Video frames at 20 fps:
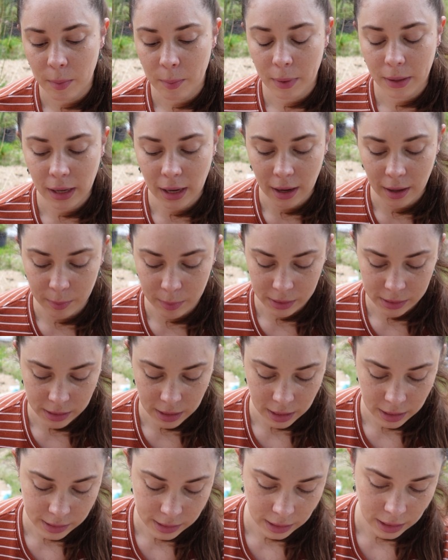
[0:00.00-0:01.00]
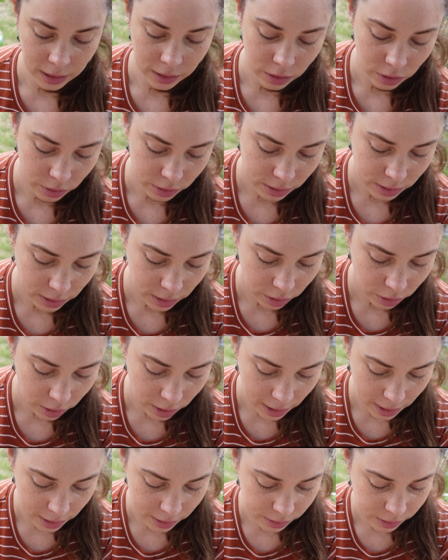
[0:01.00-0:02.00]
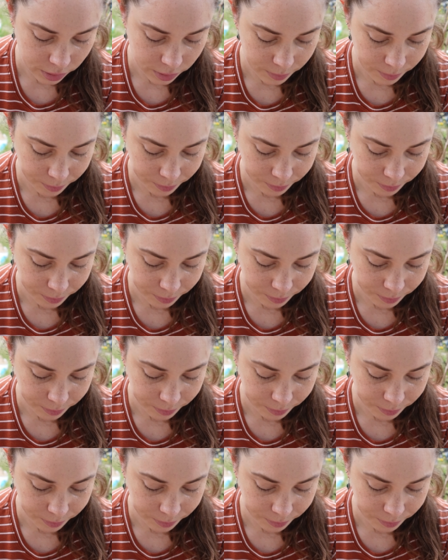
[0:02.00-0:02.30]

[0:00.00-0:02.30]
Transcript: But yeah, I'm excited to get those in the ground.